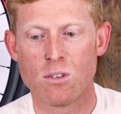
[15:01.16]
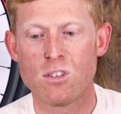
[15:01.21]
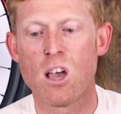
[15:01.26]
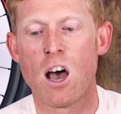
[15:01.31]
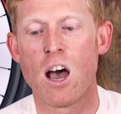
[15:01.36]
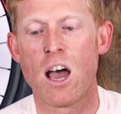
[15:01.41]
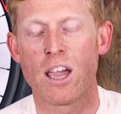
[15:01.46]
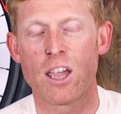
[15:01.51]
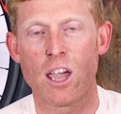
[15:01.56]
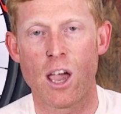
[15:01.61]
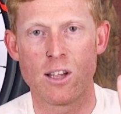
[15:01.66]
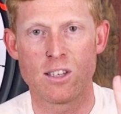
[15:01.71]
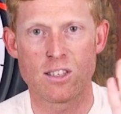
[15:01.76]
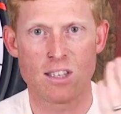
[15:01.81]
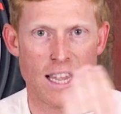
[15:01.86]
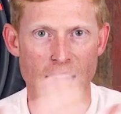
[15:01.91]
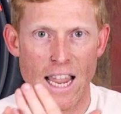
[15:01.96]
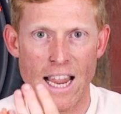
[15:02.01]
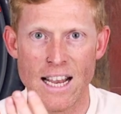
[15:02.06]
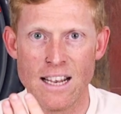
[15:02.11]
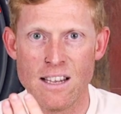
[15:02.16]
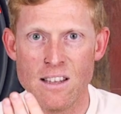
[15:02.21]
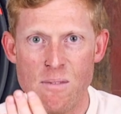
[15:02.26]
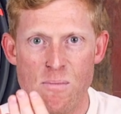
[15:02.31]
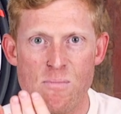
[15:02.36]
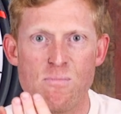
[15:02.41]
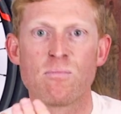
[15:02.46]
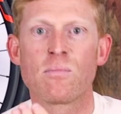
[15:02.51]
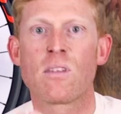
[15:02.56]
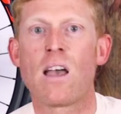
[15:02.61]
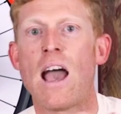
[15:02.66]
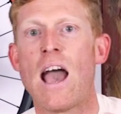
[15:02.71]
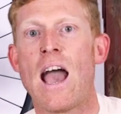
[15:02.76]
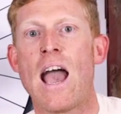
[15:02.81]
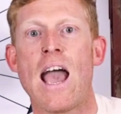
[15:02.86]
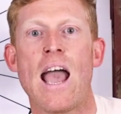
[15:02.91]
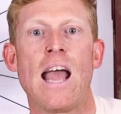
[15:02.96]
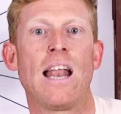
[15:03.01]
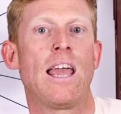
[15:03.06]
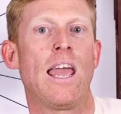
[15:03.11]
your tyre goes in
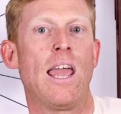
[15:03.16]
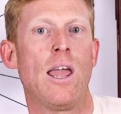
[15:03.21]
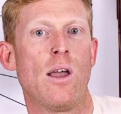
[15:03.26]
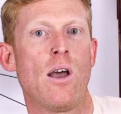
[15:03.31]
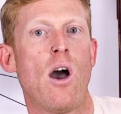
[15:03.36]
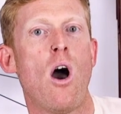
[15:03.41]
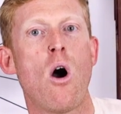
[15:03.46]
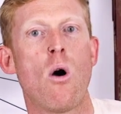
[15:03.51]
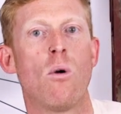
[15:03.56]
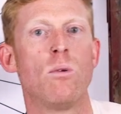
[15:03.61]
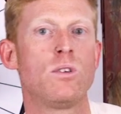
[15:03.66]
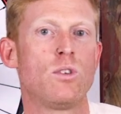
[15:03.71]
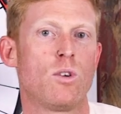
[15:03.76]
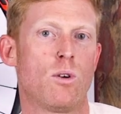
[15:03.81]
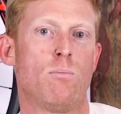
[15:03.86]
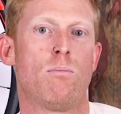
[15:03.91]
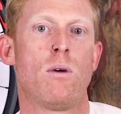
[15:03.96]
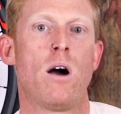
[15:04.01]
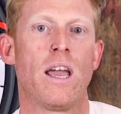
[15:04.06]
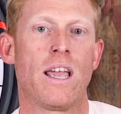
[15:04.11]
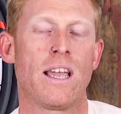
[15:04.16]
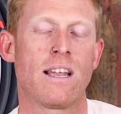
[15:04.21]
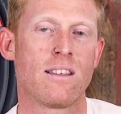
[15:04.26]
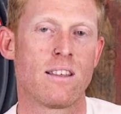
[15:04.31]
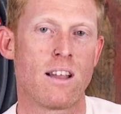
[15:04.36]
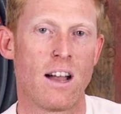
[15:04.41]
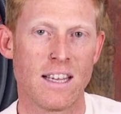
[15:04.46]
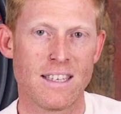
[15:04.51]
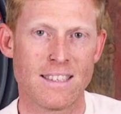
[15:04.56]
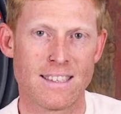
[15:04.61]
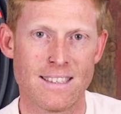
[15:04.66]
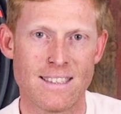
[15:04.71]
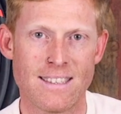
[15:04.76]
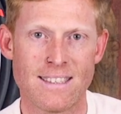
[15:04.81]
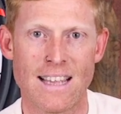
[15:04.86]
and it holds your bike nice and